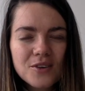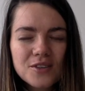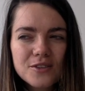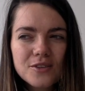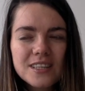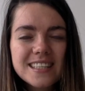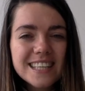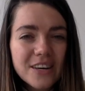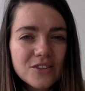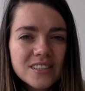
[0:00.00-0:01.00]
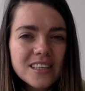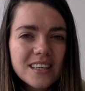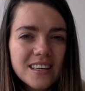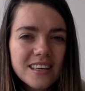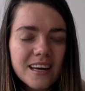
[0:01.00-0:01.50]
So
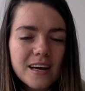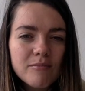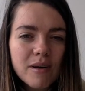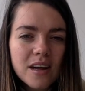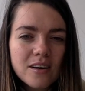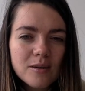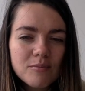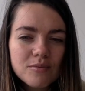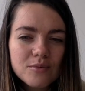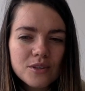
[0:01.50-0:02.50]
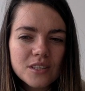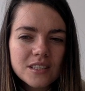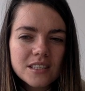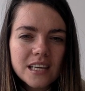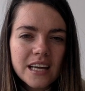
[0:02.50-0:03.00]
Celtic, my club, was